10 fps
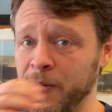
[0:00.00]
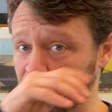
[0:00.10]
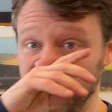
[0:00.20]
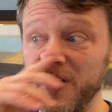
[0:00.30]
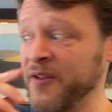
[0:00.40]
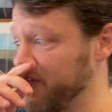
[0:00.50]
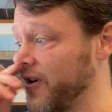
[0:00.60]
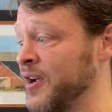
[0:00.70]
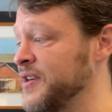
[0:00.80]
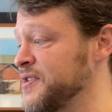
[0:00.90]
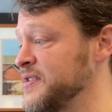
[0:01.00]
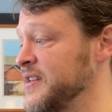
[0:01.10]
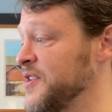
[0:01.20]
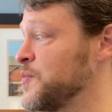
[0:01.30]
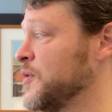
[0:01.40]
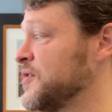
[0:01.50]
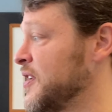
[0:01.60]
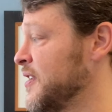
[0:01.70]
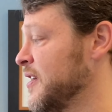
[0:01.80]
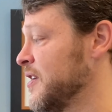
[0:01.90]
and with all the variations he has printed
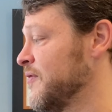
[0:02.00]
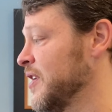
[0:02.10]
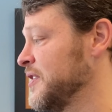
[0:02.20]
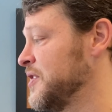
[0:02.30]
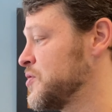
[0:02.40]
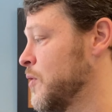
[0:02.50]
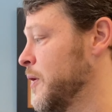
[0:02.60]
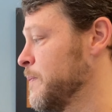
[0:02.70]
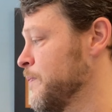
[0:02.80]
at the end of each one.